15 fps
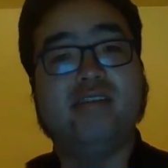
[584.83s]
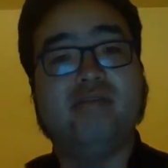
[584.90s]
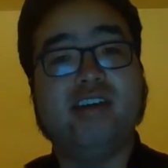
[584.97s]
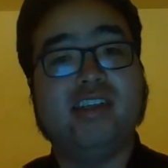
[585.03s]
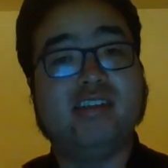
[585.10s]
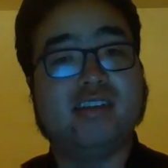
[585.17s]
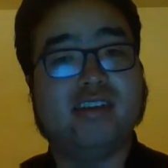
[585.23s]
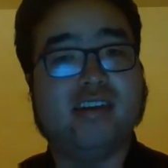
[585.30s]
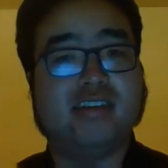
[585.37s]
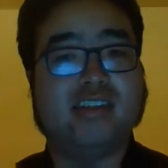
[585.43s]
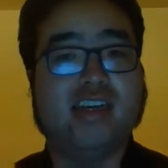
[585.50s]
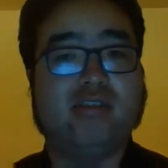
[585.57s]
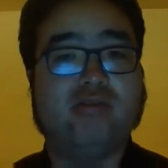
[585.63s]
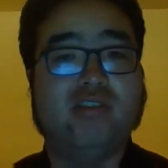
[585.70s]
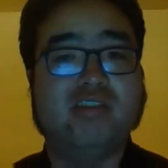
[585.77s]
We discussed
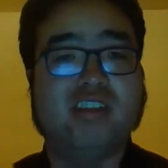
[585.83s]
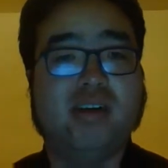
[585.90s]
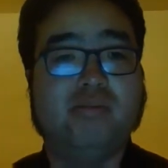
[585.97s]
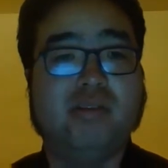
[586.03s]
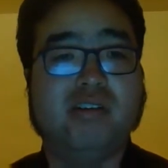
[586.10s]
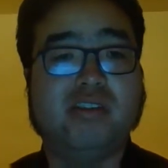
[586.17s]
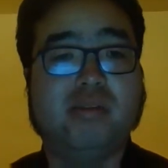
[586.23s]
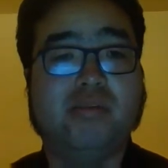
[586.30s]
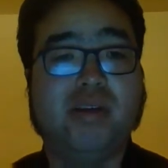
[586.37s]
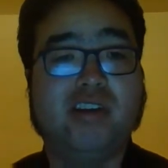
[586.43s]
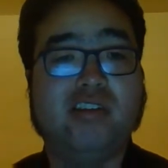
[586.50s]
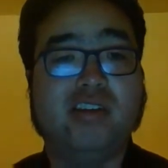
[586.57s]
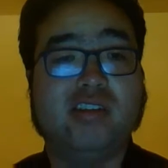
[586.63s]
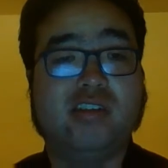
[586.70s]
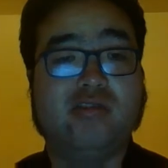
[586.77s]
how Rochambeau's
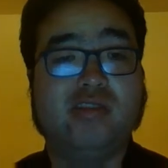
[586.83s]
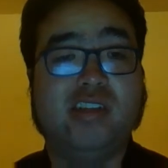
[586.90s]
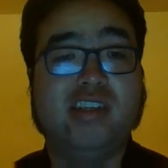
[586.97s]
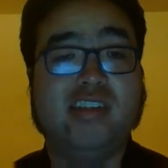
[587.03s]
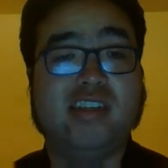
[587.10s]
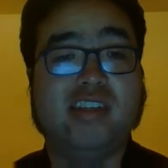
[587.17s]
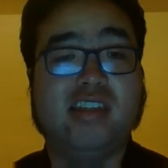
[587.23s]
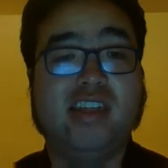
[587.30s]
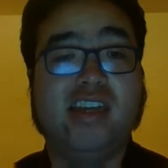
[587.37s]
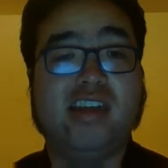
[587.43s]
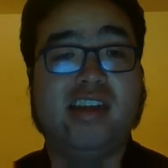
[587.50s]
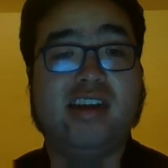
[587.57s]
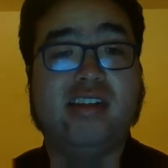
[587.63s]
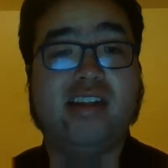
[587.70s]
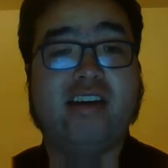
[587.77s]
superior strategic
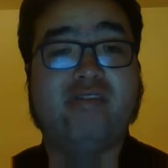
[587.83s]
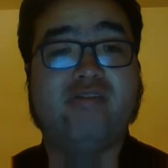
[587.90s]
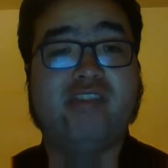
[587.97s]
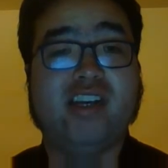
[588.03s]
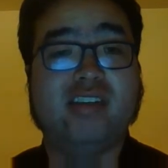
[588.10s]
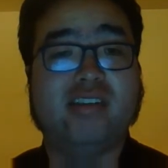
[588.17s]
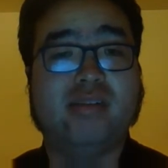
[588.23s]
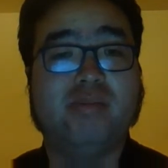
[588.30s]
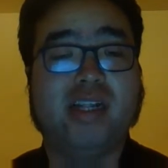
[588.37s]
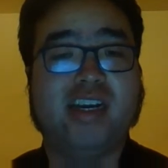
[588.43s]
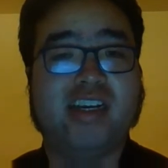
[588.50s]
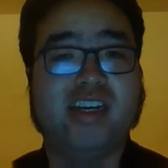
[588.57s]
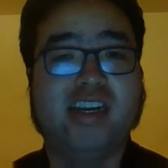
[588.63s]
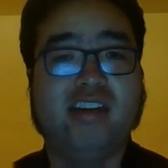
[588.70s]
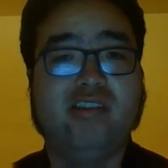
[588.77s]
thinking allowed France to
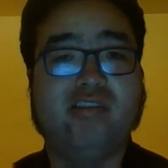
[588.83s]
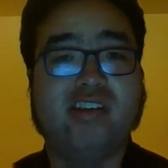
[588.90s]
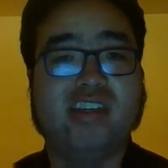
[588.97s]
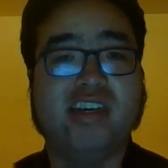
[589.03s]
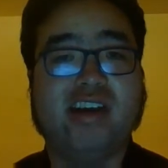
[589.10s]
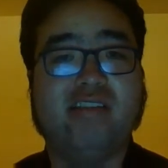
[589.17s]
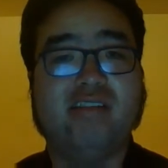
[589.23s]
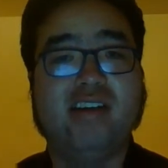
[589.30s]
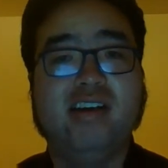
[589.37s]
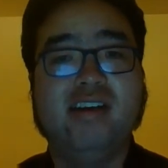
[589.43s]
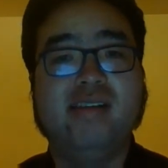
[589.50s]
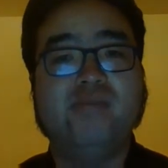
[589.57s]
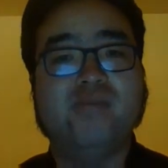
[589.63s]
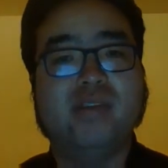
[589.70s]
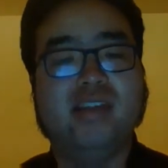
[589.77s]
blockade Yorktown.
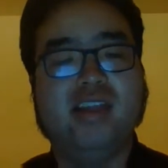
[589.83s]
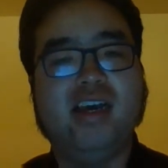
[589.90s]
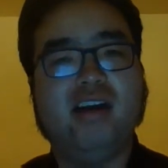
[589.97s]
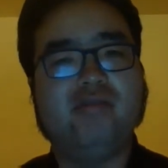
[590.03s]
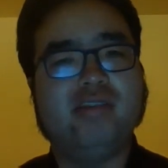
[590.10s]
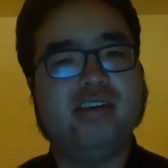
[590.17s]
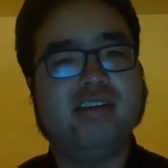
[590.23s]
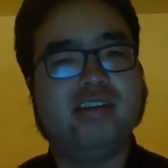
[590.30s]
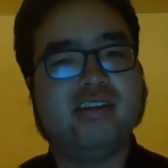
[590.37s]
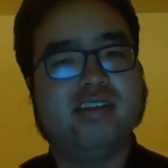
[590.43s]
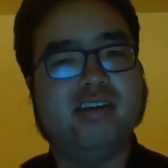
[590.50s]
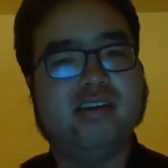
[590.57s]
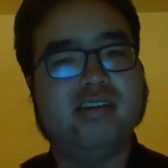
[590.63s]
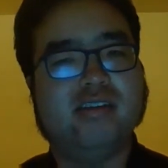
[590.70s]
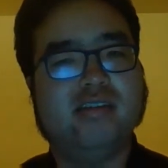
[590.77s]
Now we'll
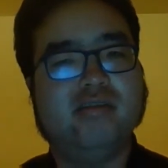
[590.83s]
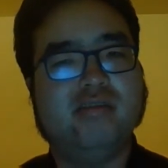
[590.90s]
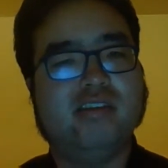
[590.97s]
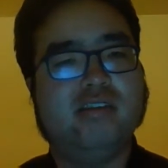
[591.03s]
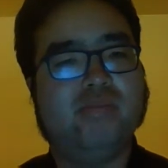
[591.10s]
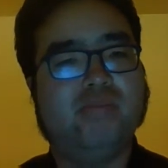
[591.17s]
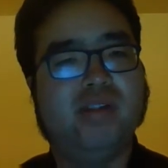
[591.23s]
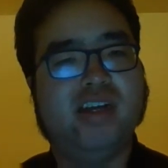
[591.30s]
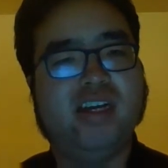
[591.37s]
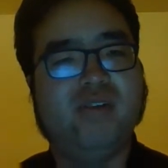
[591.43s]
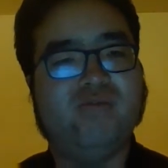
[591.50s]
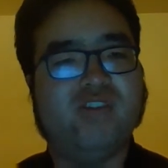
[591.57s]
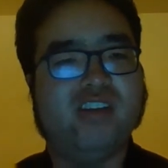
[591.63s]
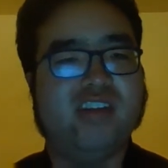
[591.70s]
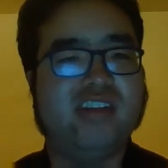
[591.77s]
discuss who's to
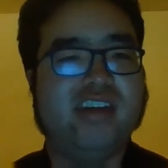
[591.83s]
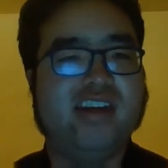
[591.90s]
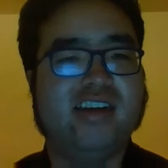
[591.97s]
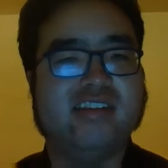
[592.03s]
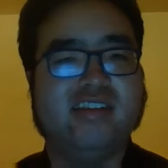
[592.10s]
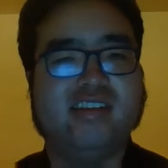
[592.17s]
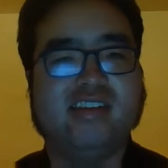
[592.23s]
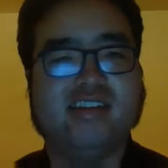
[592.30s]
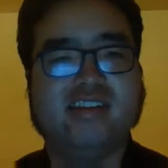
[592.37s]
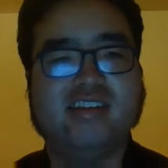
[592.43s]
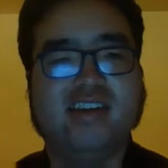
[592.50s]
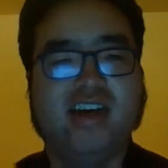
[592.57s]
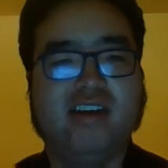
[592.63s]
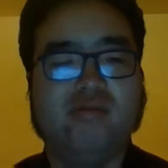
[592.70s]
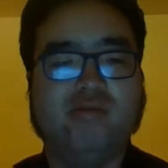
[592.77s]
blame for the tactics
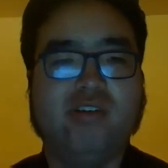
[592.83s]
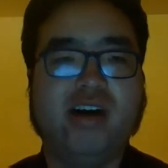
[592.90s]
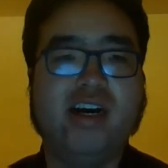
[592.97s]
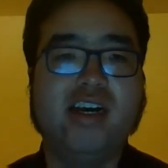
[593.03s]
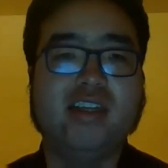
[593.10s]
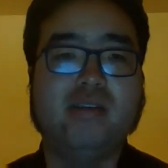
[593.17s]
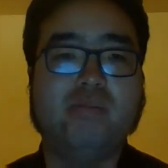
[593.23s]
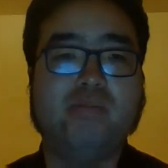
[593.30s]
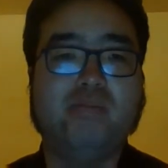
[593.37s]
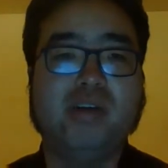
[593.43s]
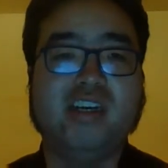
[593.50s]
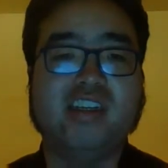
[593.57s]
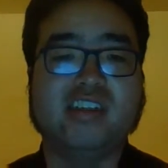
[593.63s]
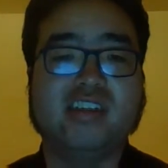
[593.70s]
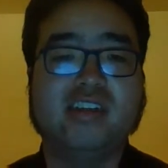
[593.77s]
on why the
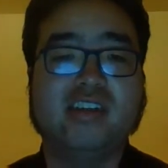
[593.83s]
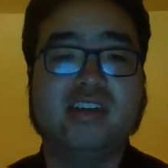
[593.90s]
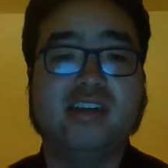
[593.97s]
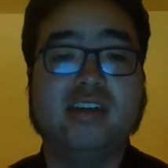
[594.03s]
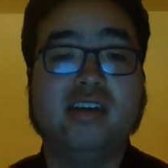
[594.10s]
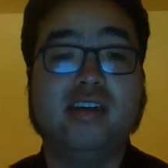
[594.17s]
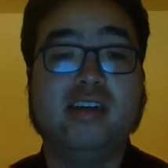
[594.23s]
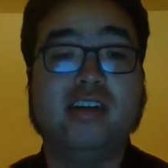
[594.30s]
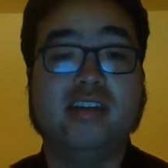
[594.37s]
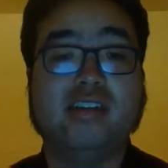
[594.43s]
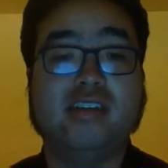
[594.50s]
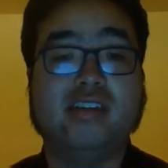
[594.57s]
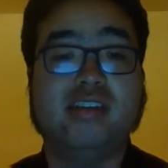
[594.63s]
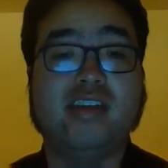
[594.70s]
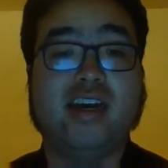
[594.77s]
British couldn't
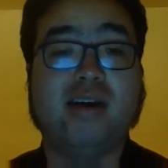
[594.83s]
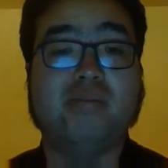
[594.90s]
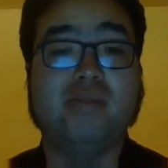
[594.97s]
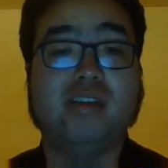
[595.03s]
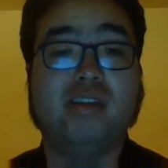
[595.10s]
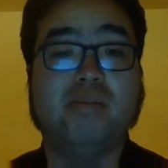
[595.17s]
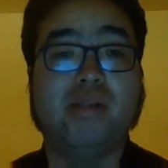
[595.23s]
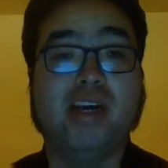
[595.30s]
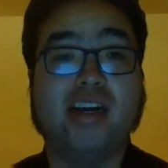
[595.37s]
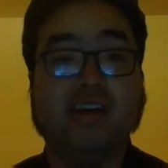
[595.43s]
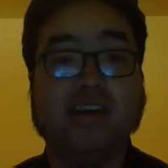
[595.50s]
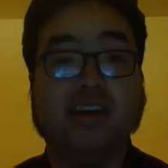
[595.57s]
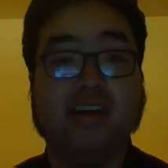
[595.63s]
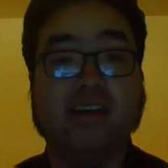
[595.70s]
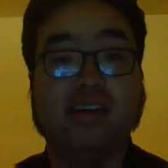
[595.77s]
stop the
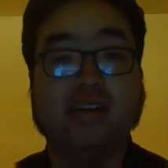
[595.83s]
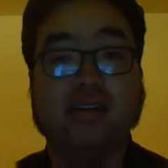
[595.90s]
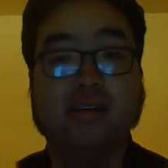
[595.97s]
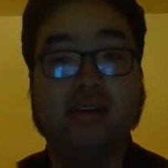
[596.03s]
blockade.